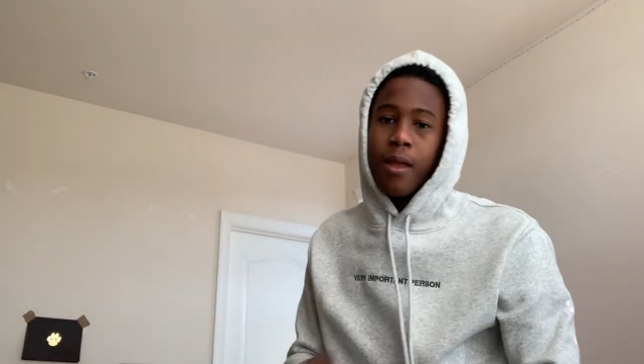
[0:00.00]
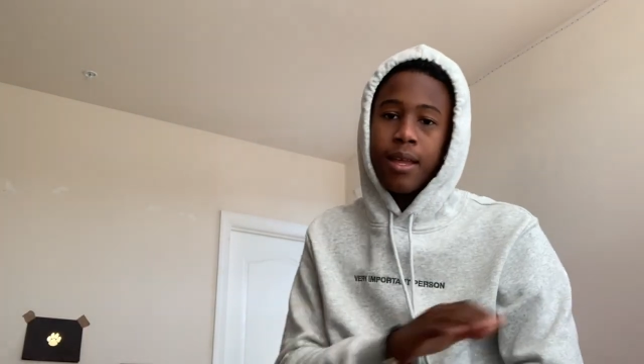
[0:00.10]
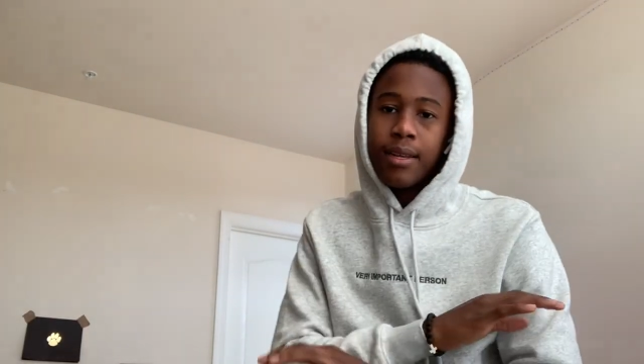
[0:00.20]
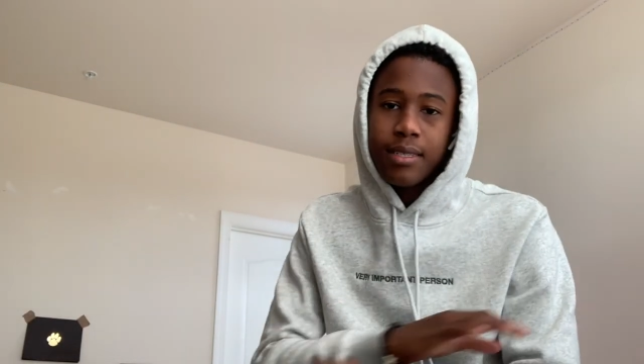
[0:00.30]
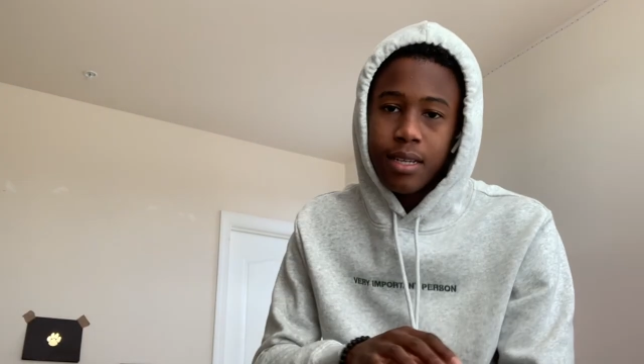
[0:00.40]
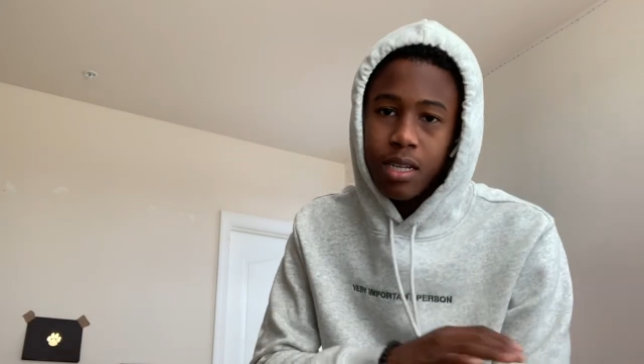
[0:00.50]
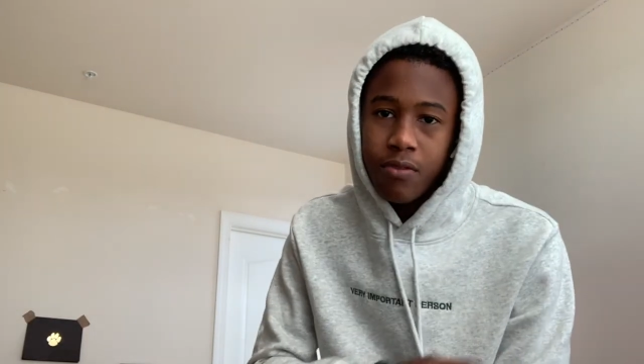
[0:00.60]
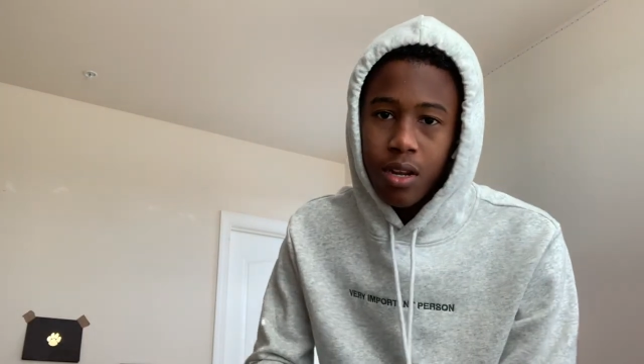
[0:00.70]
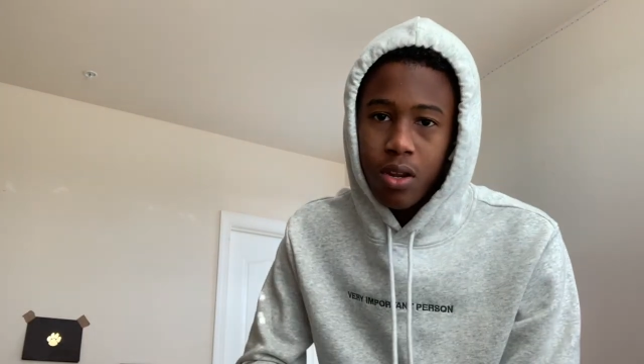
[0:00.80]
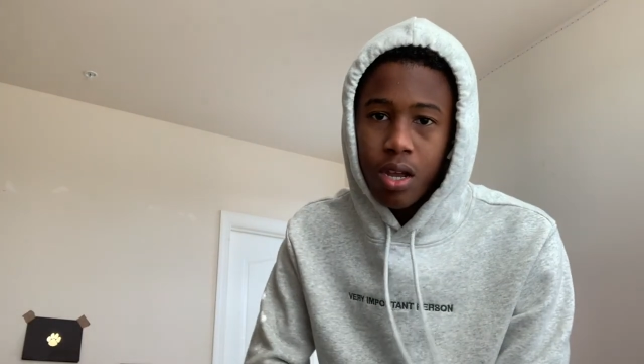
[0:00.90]
That's the end of this
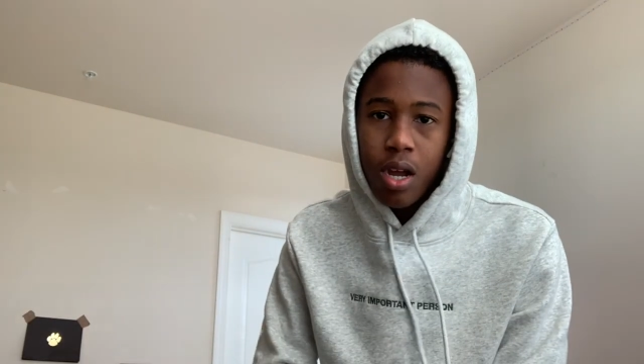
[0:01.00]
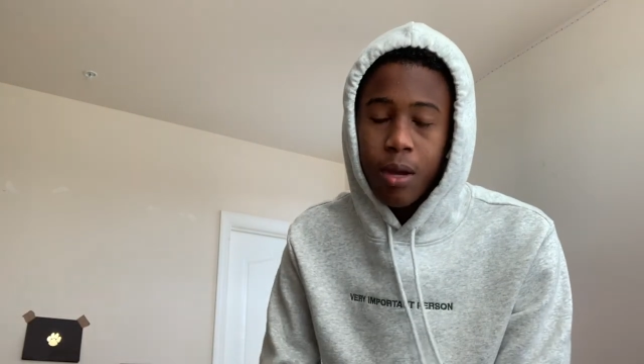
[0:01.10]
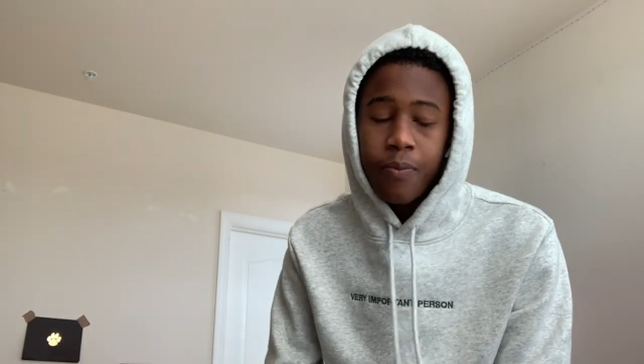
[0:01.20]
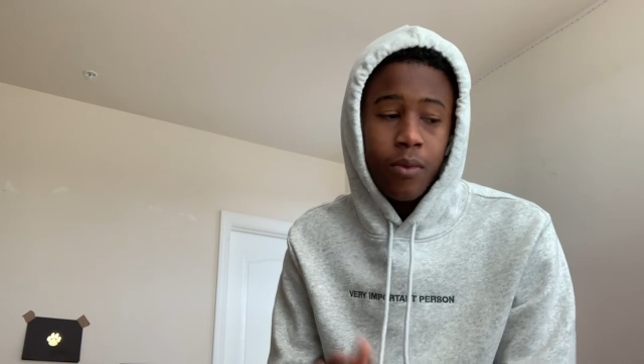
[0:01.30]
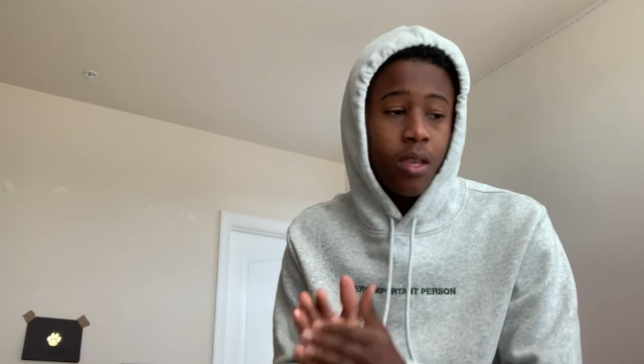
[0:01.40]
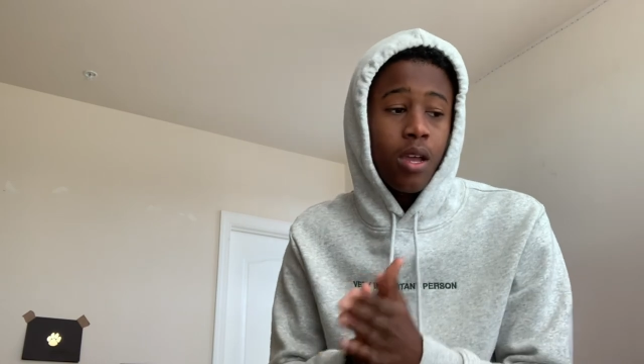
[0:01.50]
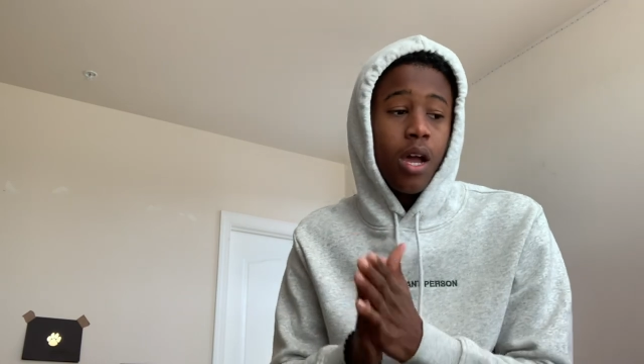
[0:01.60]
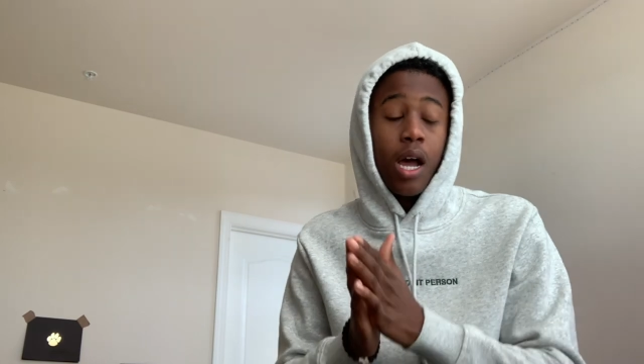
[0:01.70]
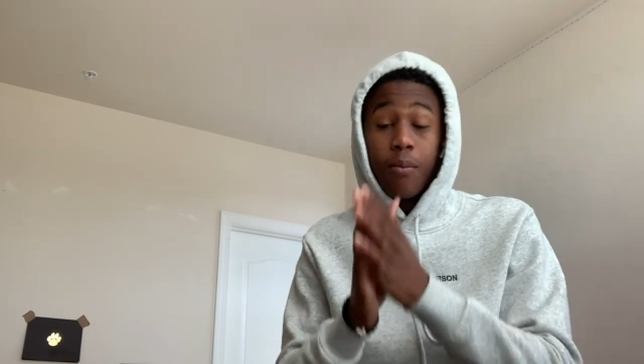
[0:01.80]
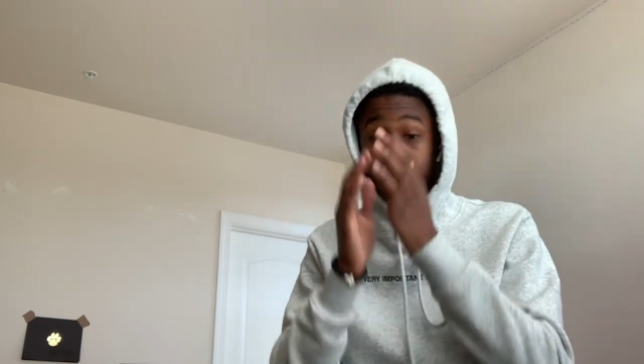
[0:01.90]
video, y'all.
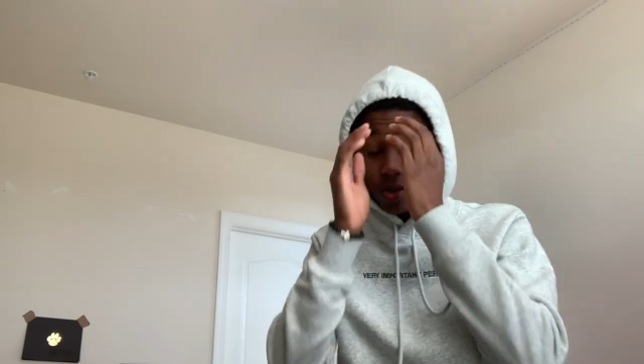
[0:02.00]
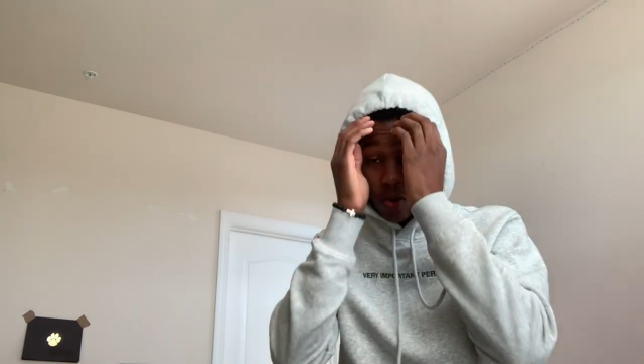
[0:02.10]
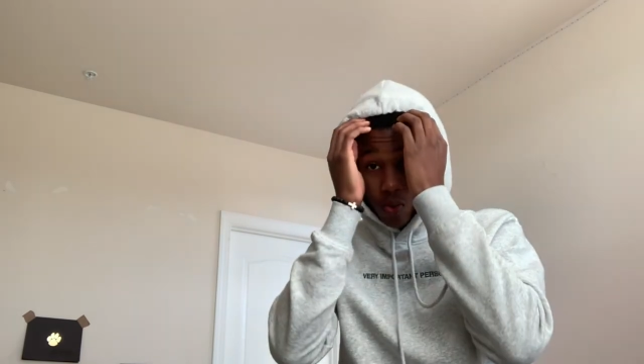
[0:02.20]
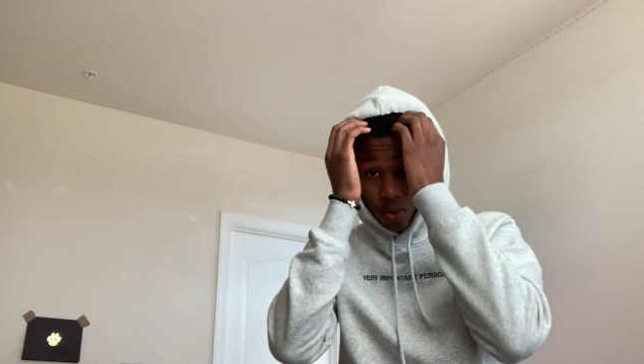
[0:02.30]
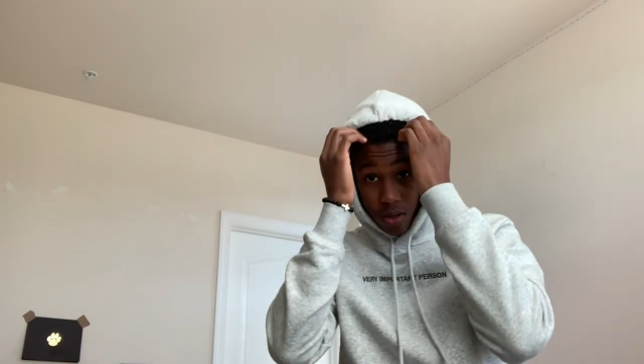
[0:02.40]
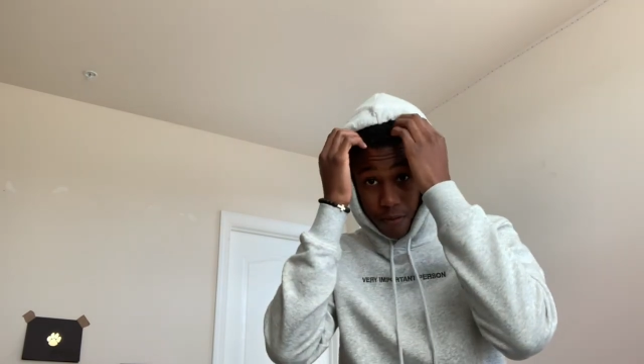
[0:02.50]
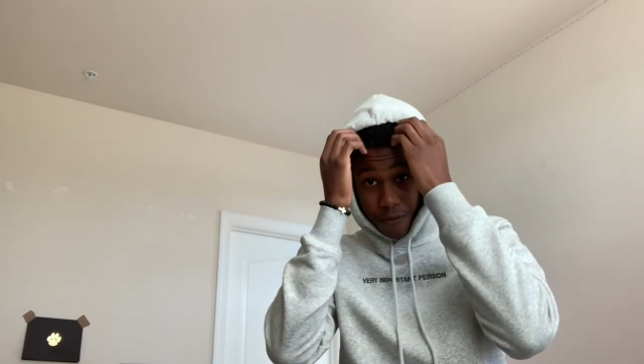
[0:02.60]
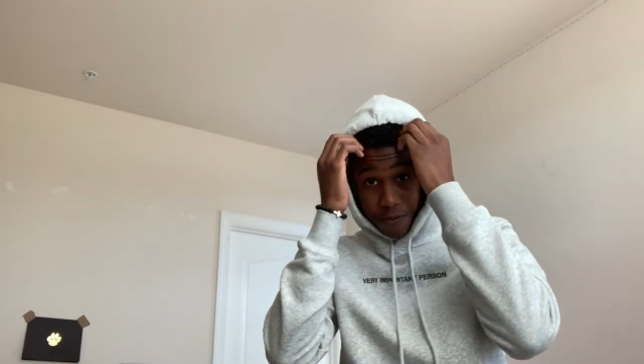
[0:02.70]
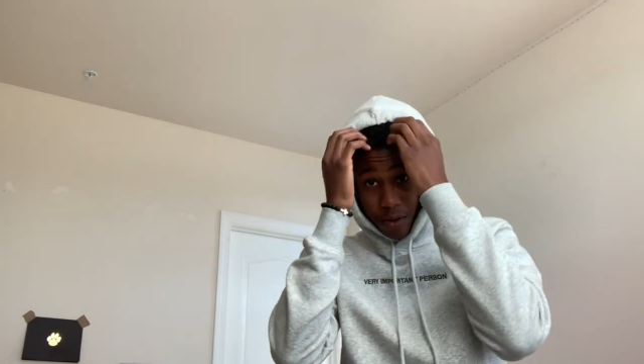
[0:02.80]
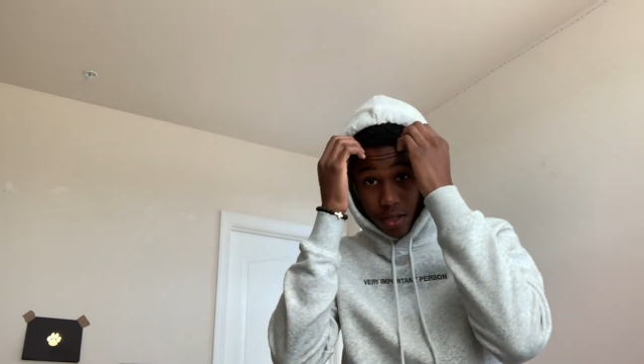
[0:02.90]
I'm totally
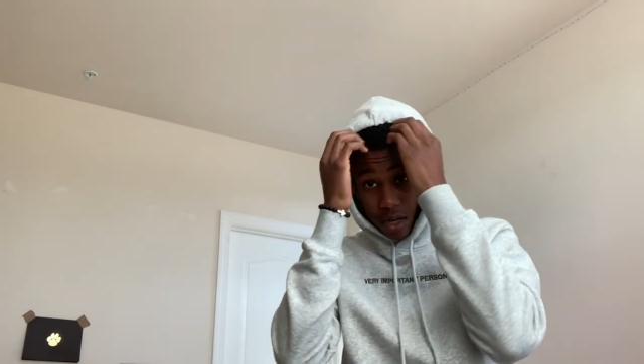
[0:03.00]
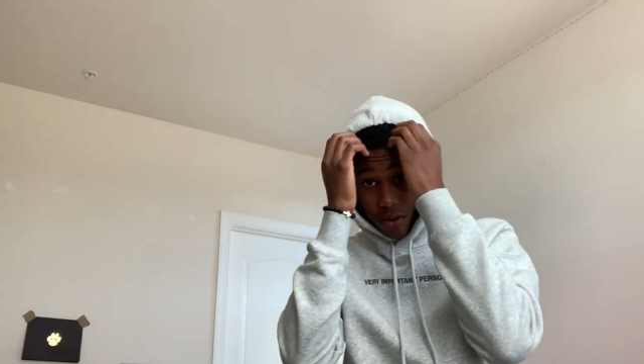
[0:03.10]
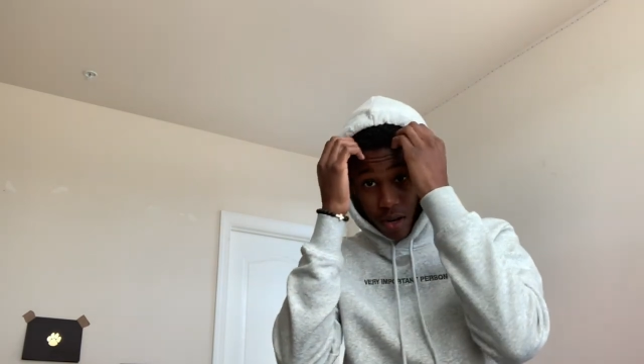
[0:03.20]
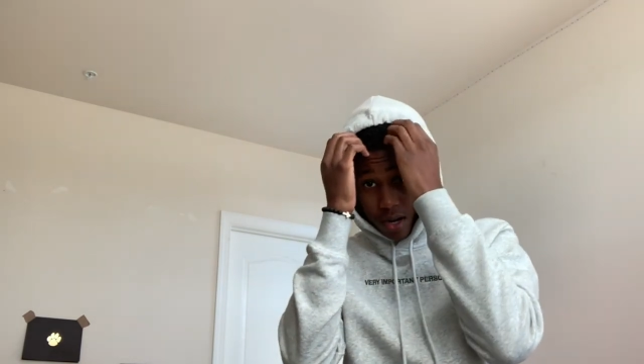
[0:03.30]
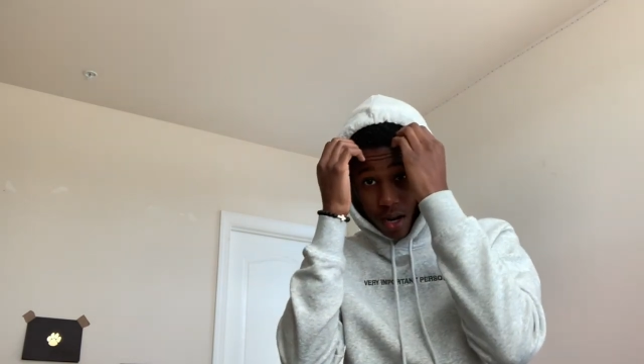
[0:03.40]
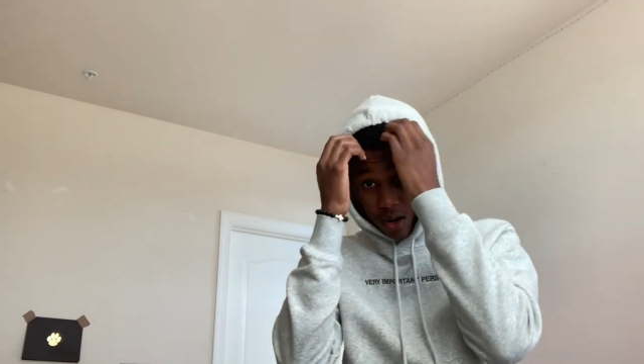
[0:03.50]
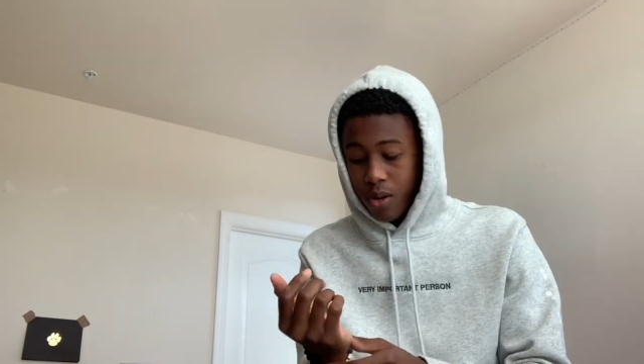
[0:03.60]
freaked out right now.